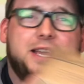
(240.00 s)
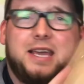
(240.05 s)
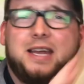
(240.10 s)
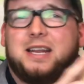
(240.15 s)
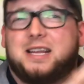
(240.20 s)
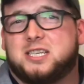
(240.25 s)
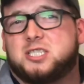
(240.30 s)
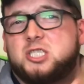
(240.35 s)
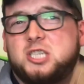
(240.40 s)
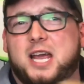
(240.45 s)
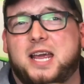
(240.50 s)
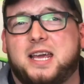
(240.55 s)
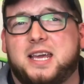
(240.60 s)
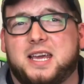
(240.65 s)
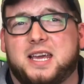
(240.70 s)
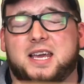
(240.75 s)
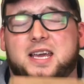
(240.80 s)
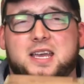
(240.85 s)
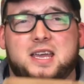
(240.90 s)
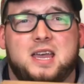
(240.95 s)
any
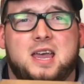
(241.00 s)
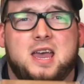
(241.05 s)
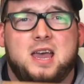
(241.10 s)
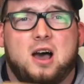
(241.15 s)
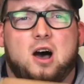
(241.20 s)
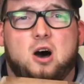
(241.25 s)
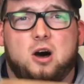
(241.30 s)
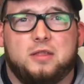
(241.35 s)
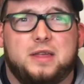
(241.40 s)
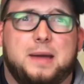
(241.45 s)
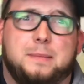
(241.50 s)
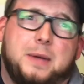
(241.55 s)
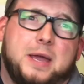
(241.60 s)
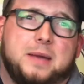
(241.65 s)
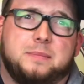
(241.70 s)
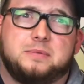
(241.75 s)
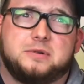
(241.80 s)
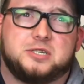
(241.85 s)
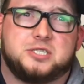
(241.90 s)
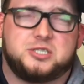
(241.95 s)
shaking. All that
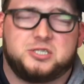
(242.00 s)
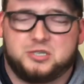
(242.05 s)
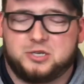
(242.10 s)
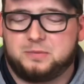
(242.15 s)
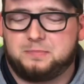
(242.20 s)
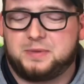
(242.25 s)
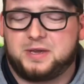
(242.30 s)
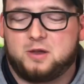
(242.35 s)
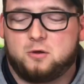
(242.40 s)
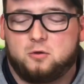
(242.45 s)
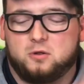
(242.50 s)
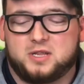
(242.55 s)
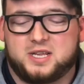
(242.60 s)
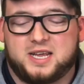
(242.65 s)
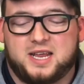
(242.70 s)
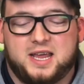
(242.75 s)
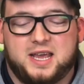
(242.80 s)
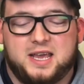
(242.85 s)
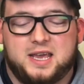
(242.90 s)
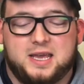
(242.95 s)
paper should be holding
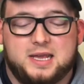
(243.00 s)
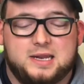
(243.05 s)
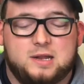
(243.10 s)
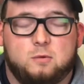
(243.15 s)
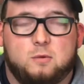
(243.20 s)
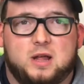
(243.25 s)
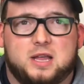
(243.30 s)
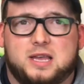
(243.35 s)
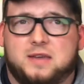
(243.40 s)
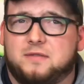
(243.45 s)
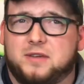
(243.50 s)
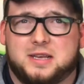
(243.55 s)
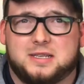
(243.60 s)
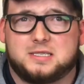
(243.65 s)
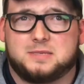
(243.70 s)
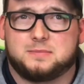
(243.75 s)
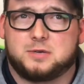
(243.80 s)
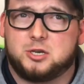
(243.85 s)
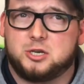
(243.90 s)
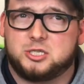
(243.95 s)
it in while giving it
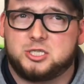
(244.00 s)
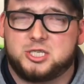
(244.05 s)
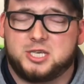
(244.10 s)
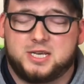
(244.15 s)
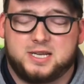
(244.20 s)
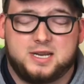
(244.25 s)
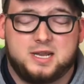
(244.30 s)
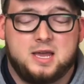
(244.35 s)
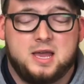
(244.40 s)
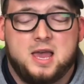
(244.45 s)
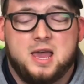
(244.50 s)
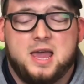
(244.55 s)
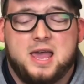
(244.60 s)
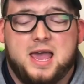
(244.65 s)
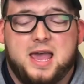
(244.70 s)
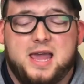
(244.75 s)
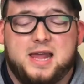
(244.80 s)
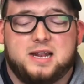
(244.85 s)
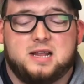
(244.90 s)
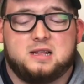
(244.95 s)
some cushion
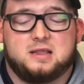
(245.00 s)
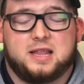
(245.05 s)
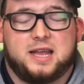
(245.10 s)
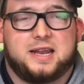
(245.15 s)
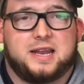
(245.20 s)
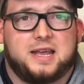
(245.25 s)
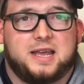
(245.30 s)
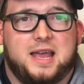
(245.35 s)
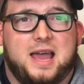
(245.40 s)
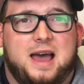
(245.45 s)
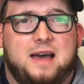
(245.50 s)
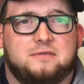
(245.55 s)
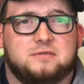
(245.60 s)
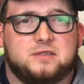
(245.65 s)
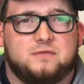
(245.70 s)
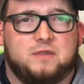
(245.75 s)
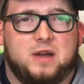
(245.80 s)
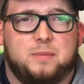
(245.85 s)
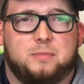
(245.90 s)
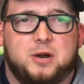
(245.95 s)
and letting it have
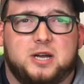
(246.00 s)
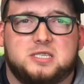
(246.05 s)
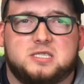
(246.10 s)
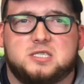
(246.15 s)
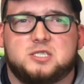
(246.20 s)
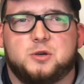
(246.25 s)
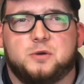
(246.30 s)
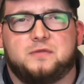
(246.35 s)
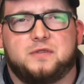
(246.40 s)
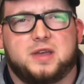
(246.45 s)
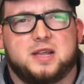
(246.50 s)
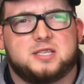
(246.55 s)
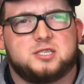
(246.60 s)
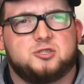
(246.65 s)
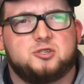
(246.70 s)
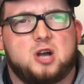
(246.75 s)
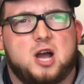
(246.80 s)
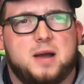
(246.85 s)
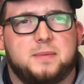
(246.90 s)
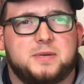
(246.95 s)
some vibration. So if it gets
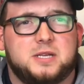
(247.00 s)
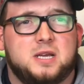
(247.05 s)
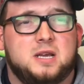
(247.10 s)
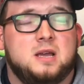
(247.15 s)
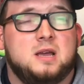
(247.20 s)
dropped,